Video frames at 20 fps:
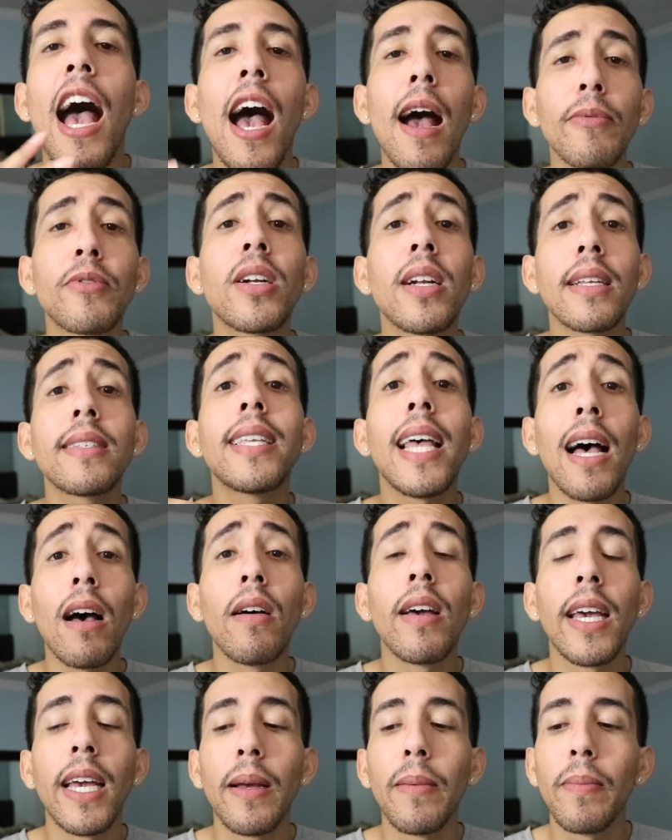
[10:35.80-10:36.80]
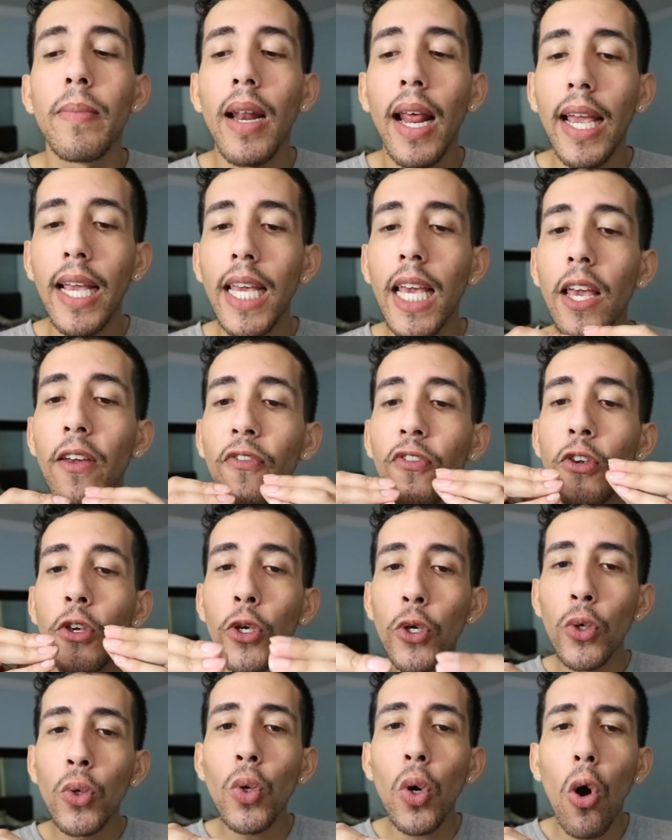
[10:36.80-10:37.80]
I'm trying to tell him, like, if
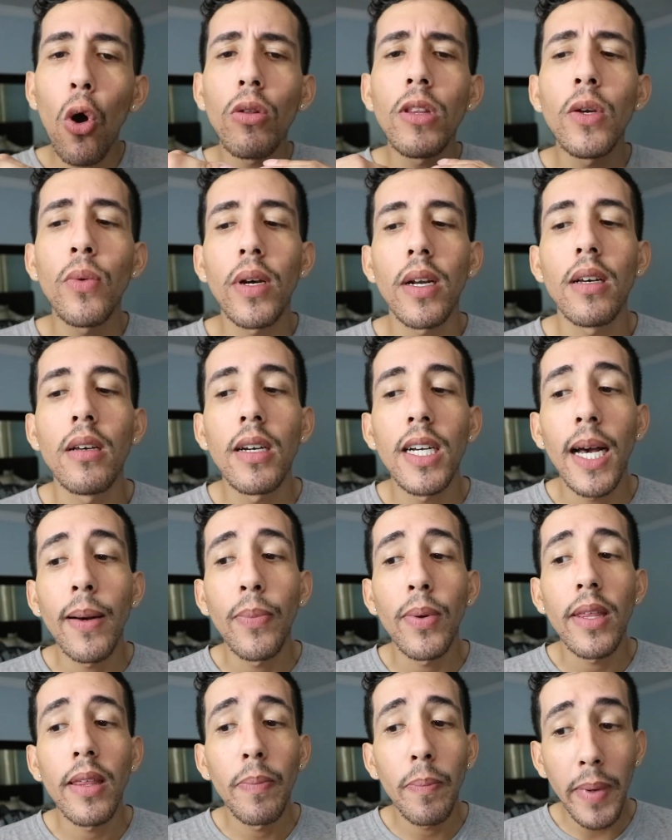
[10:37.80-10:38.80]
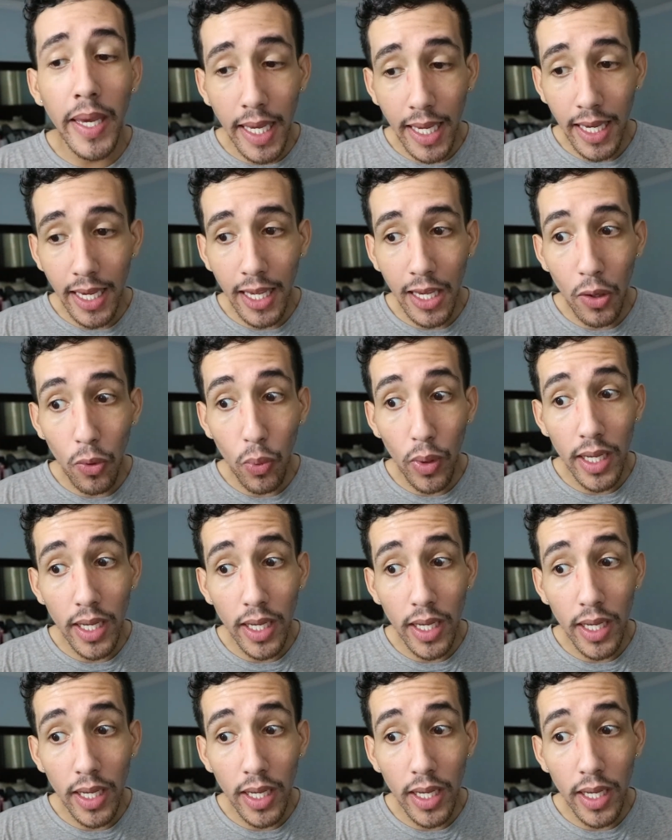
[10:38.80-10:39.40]
you only want to hook up with me,